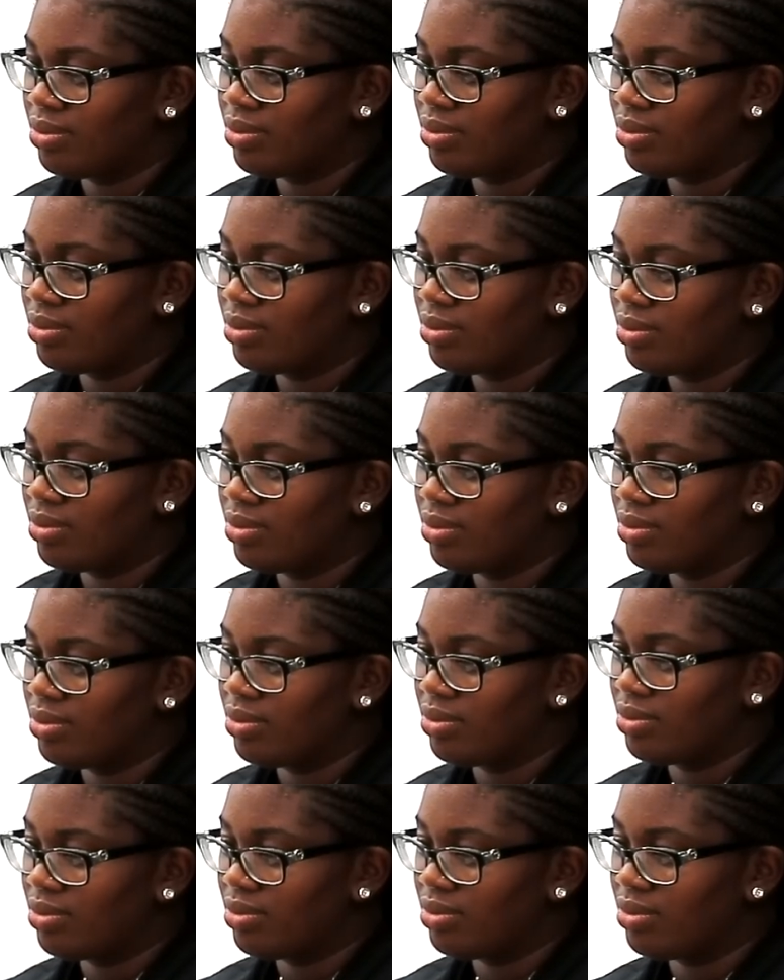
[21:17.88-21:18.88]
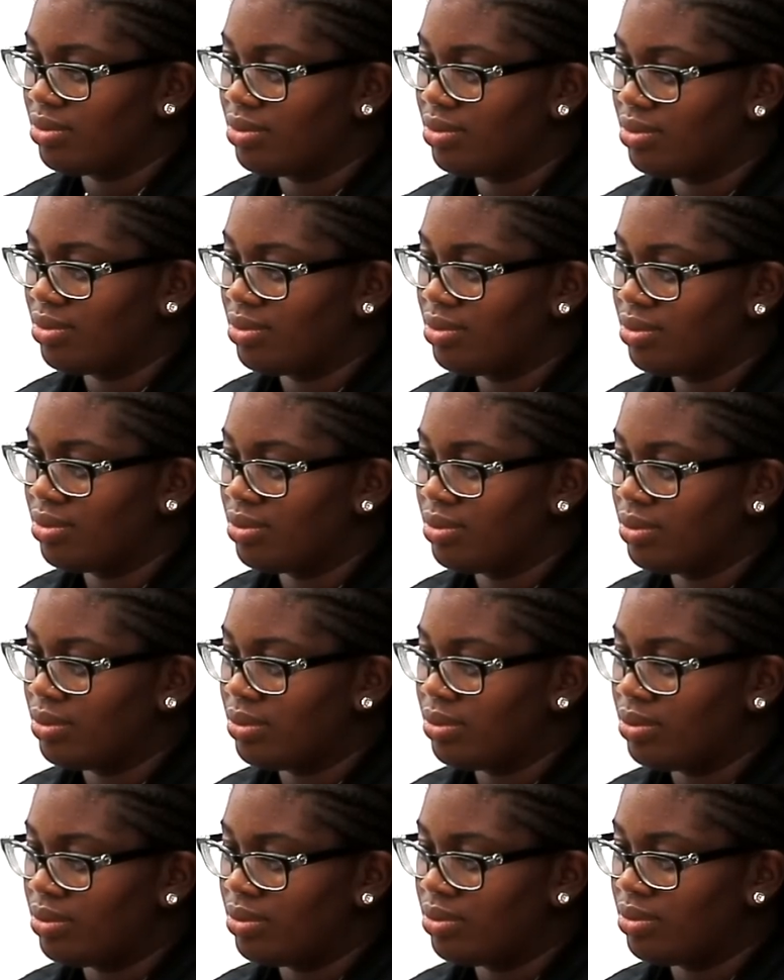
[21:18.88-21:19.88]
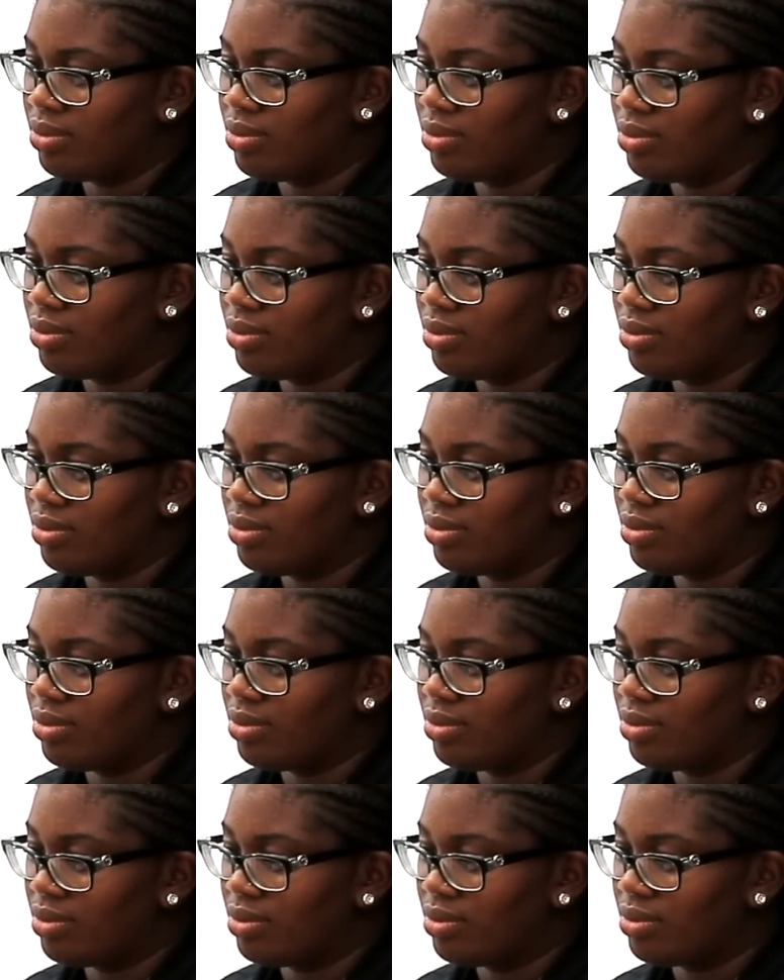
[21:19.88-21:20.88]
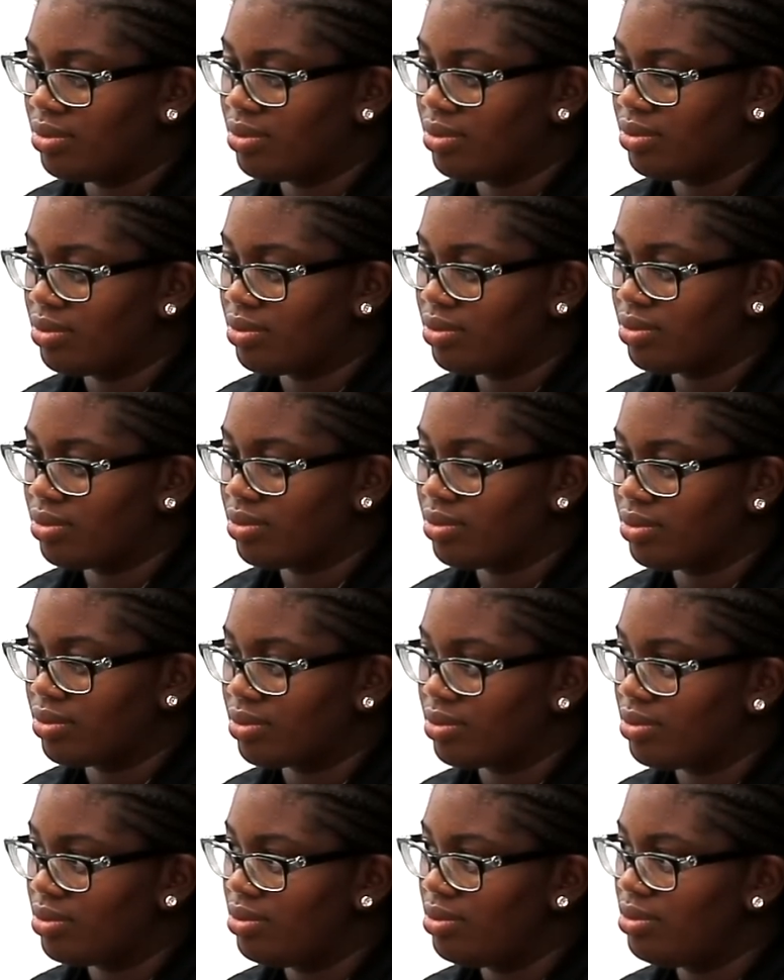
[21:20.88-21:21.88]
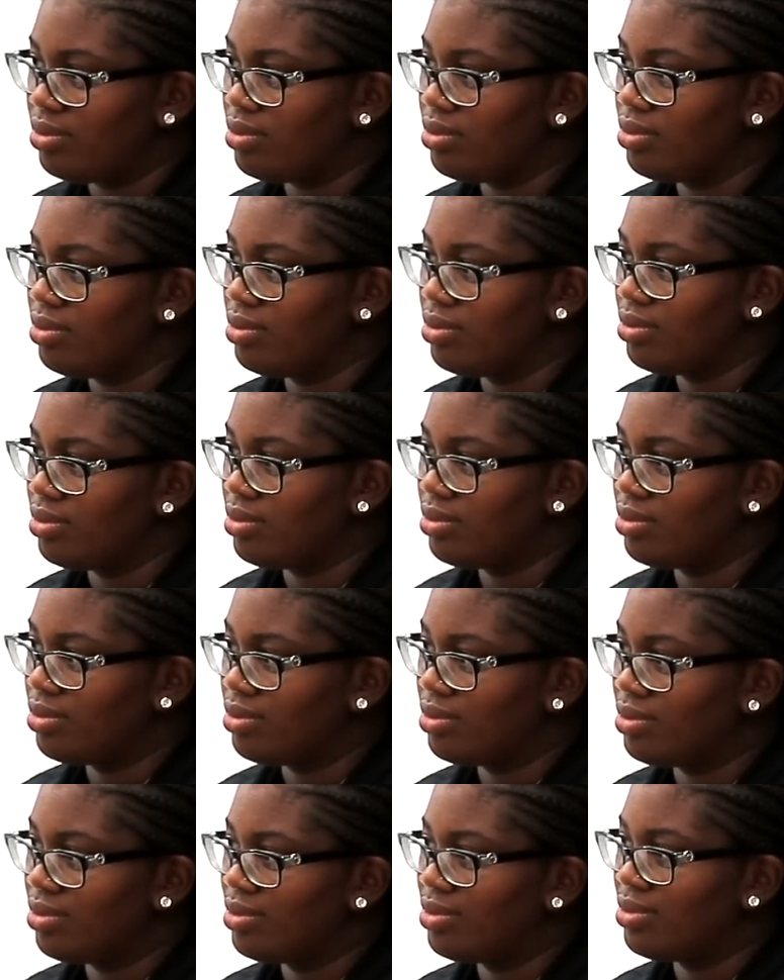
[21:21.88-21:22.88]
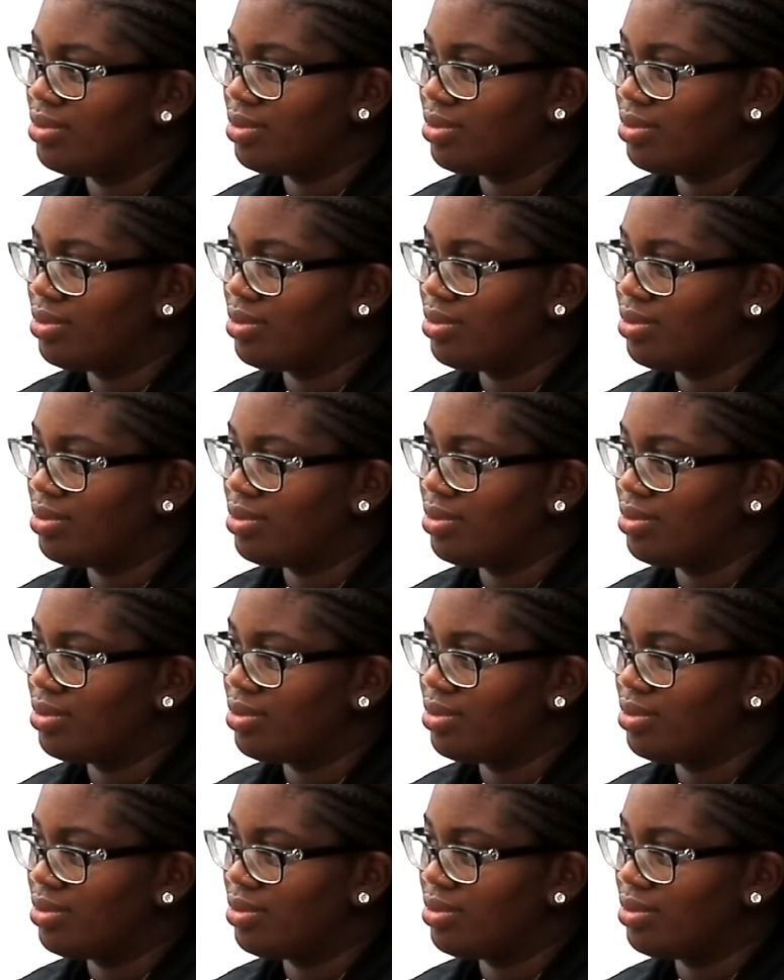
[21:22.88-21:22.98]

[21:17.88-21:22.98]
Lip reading: (silent)